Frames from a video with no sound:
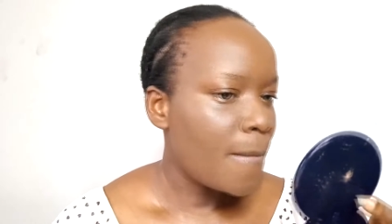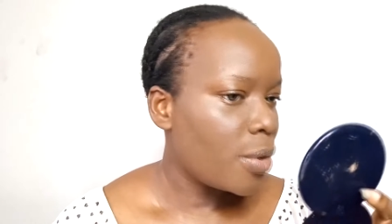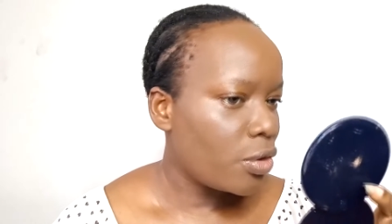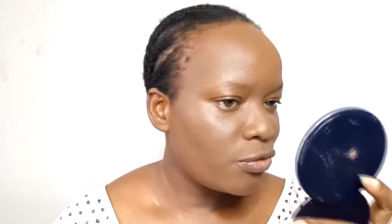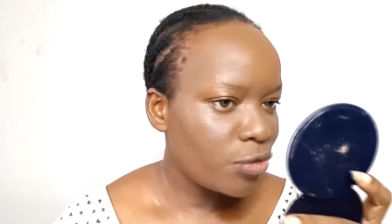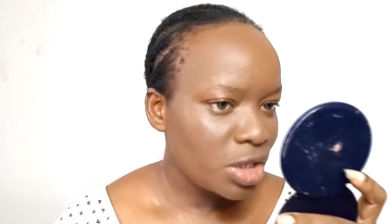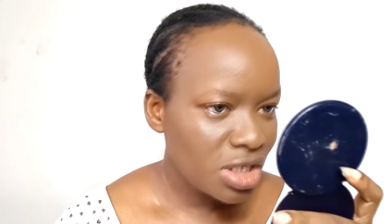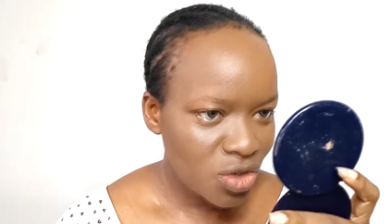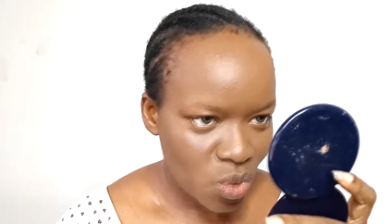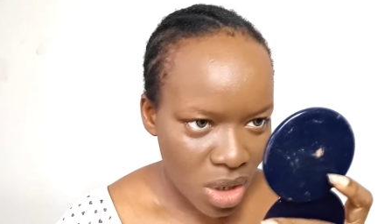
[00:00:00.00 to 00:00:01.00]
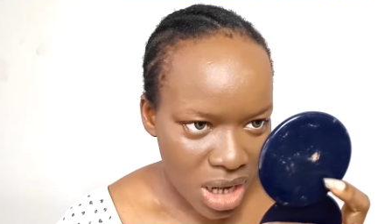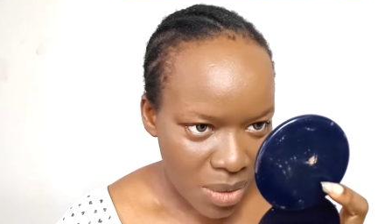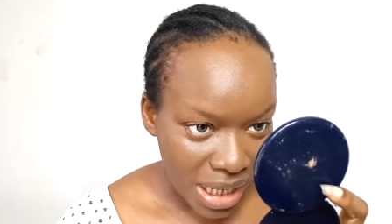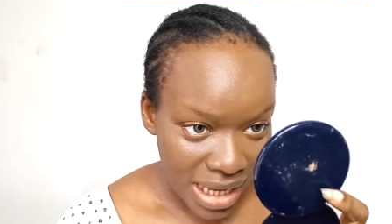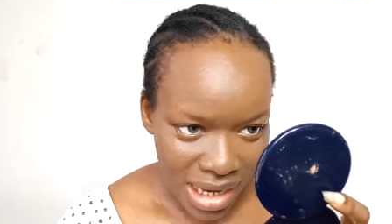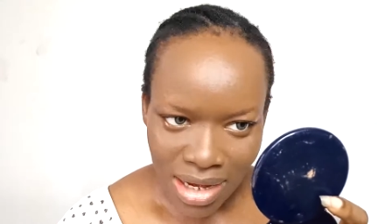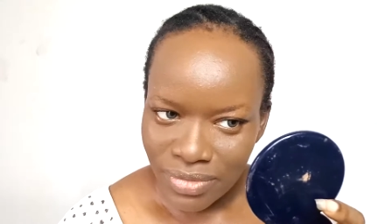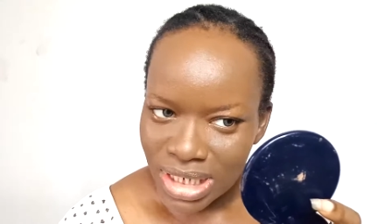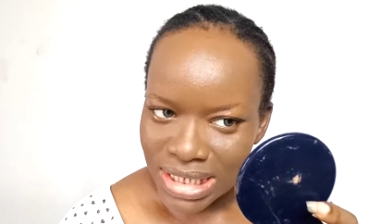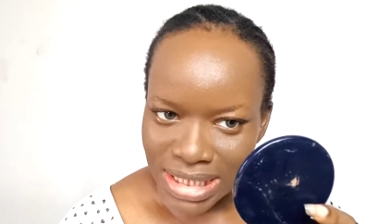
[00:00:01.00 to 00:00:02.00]
But for this one now, like, I can't
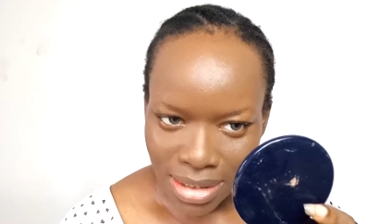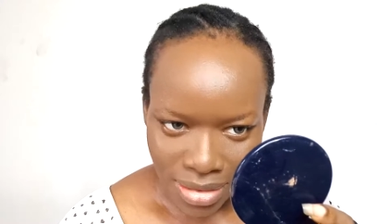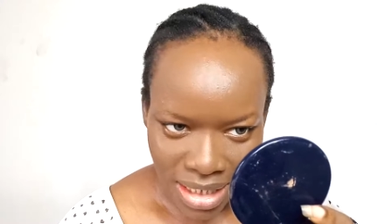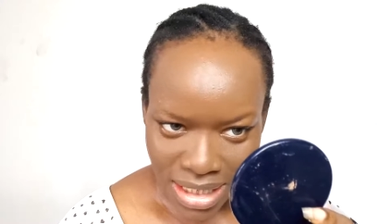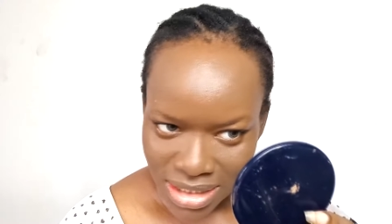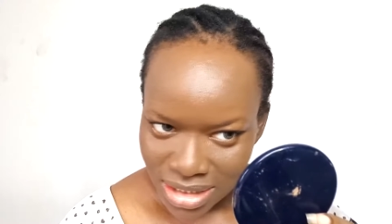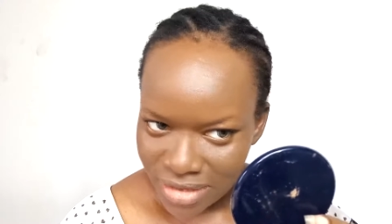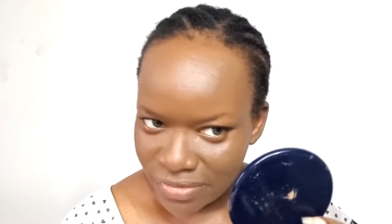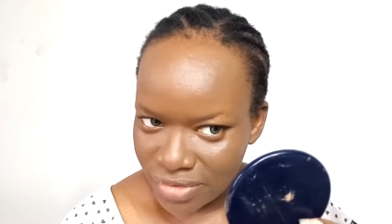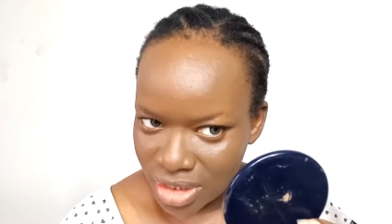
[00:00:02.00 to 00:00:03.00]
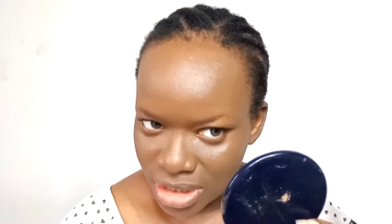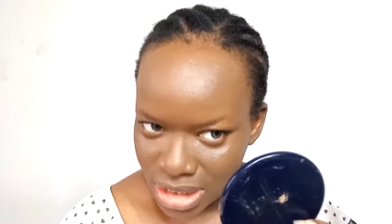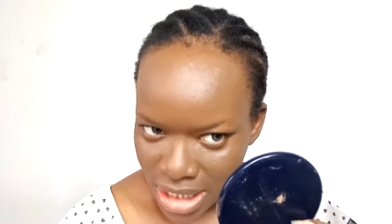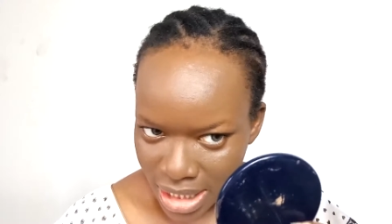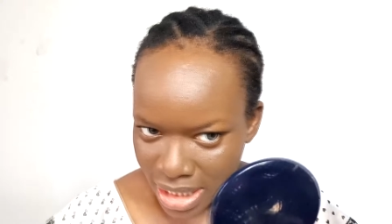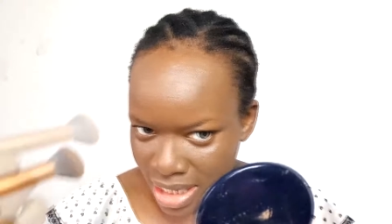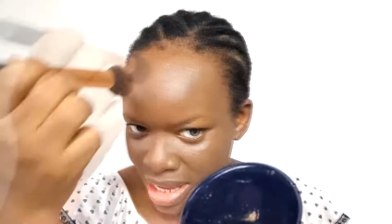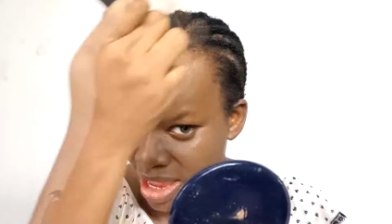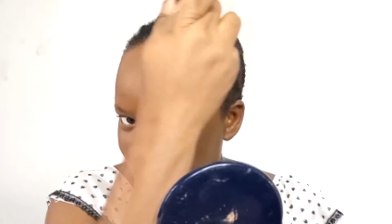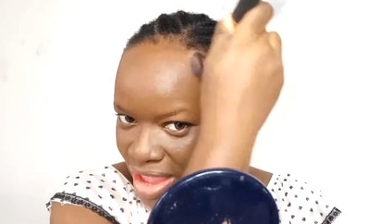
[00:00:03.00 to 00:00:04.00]
really tell any difference. Like,
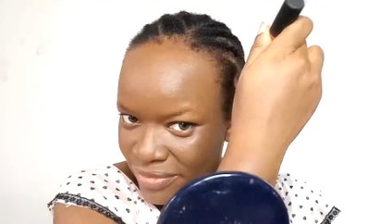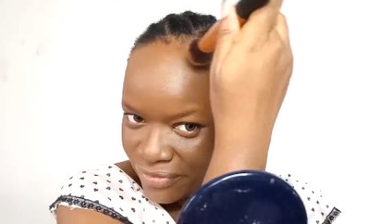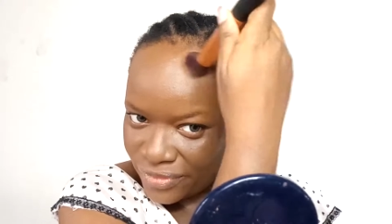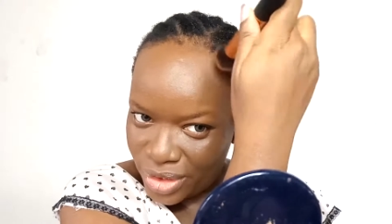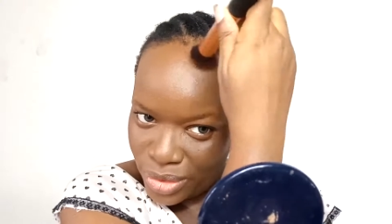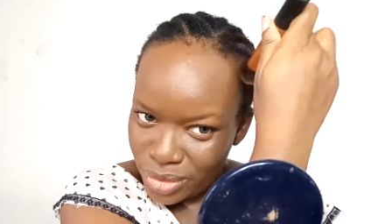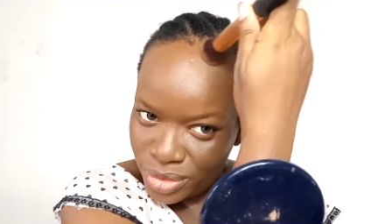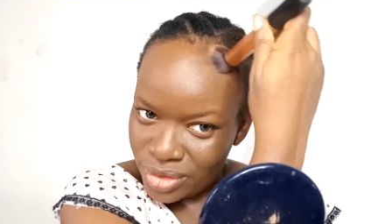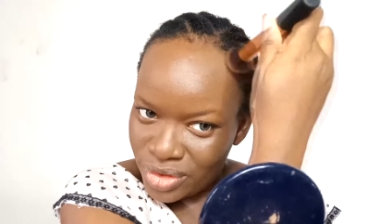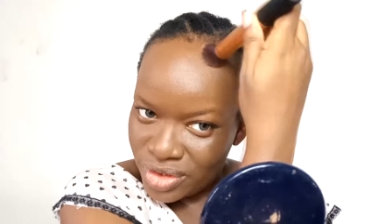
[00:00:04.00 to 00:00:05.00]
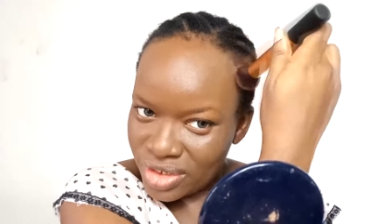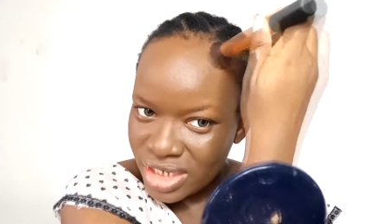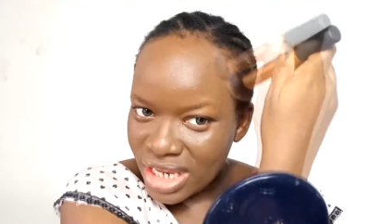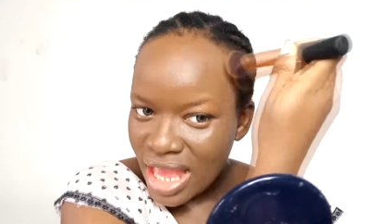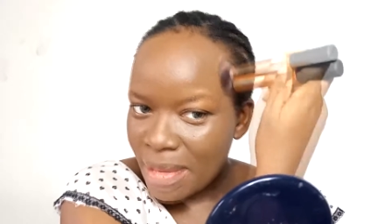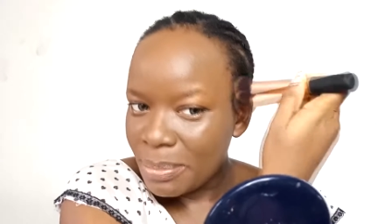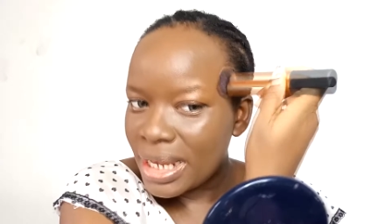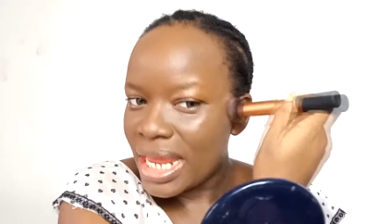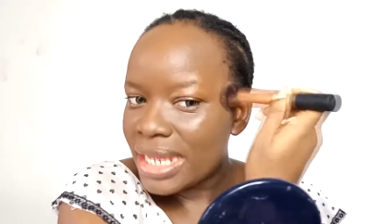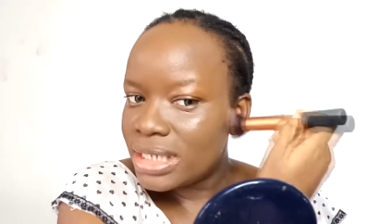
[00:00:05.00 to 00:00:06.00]
I feel they
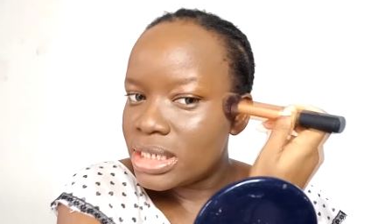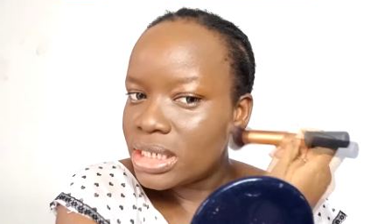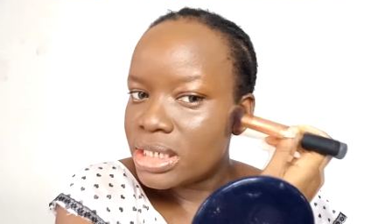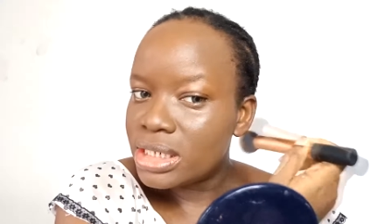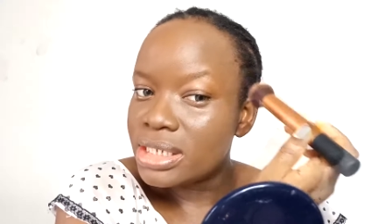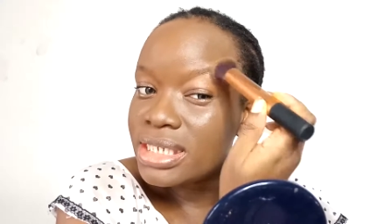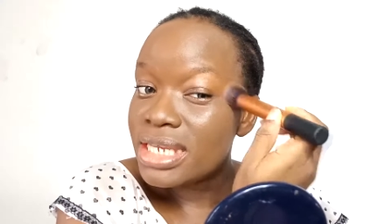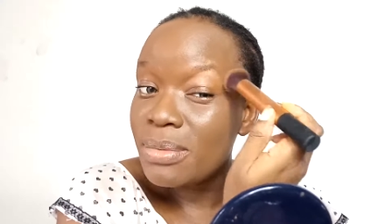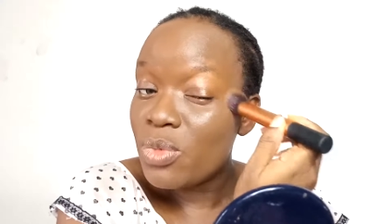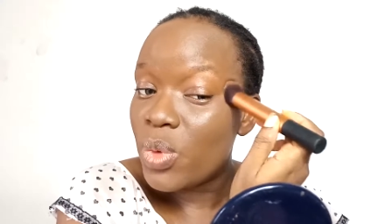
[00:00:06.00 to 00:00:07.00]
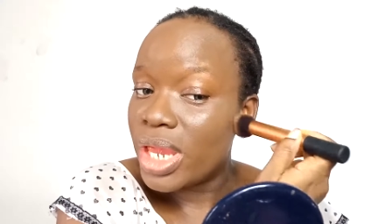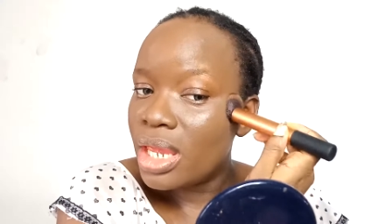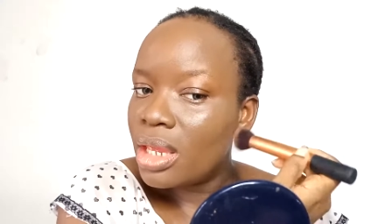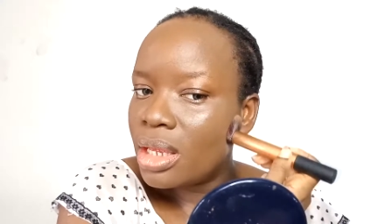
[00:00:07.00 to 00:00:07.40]
applied the same way,